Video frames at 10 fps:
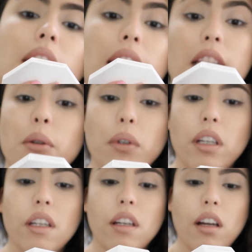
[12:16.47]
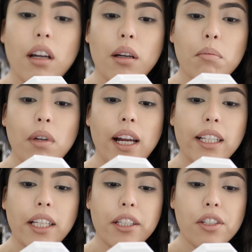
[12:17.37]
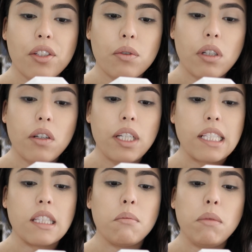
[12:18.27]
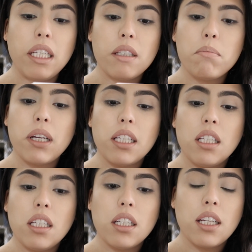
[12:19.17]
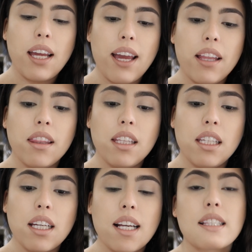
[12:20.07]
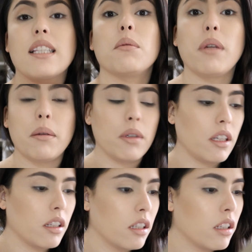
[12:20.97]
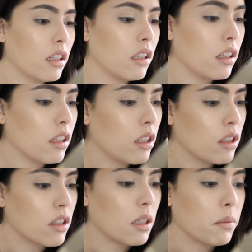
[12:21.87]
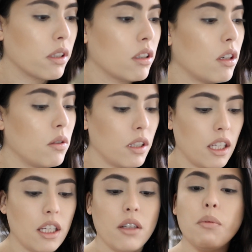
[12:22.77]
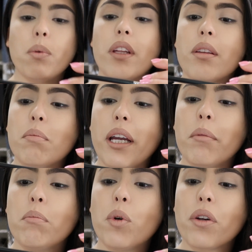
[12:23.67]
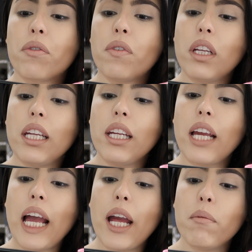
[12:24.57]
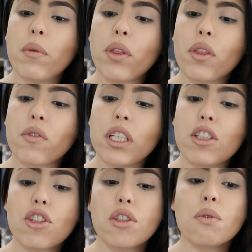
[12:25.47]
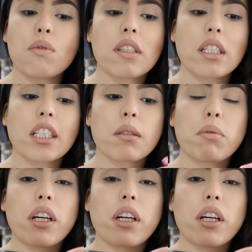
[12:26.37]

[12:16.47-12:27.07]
Kilowatt highlighter duo. It's the Mean Money and the Hustler Baby. So I'm gonna go in with my Morphe M326